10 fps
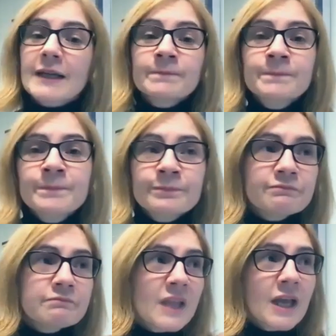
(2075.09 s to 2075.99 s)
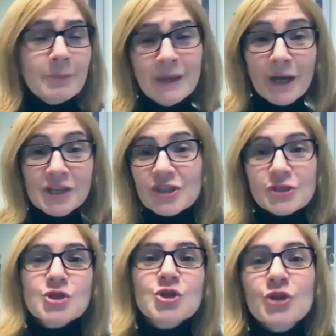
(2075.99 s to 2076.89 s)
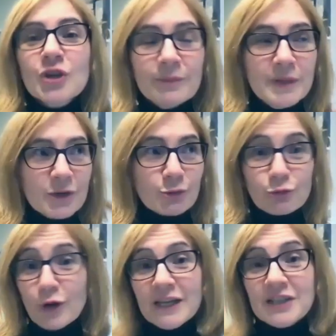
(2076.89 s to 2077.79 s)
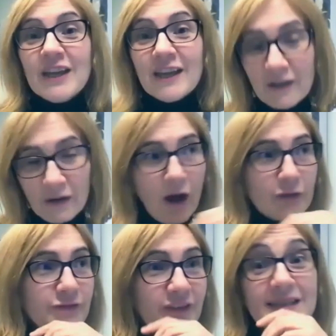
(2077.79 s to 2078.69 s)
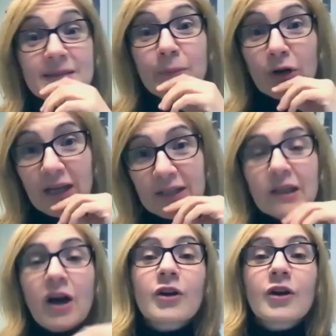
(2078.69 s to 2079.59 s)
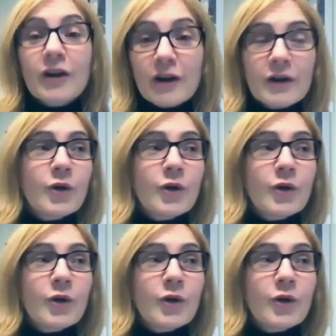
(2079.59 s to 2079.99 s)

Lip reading: maybe I just shouldn't be writing on Facebook any longer,